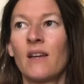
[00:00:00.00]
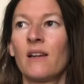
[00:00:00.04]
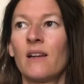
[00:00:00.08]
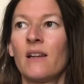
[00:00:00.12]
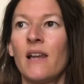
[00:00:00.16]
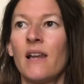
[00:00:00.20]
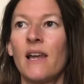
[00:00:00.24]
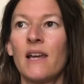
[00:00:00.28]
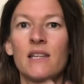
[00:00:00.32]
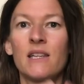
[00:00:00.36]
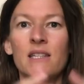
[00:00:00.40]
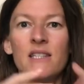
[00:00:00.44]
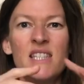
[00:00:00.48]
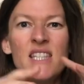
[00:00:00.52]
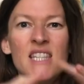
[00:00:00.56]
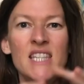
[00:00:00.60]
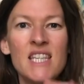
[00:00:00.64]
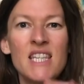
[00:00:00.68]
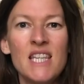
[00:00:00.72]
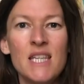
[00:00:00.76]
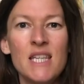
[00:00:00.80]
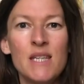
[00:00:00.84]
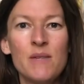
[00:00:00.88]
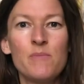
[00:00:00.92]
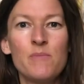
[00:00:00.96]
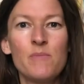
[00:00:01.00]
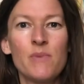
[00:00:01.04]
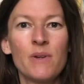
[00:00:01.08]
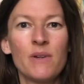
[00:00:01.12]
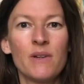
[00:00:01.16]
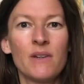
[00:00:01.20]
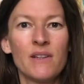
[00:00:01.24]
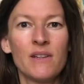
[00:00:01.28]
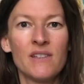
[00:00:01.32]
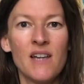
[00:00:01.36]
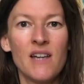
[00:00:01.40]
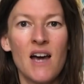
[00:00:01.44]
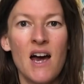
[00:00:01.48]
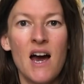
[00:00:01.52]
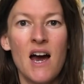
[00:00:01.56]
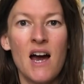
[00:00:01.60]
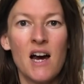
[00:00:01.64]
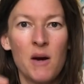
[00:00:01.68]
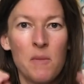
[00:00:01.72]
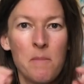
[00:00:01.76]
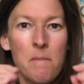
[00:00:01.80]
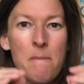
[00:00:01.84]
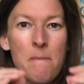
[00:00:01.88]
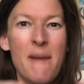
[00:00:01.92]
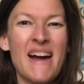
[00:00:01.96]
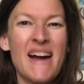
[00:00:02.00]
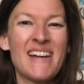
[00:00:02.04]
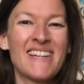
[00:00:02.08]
like a deep, dark mud,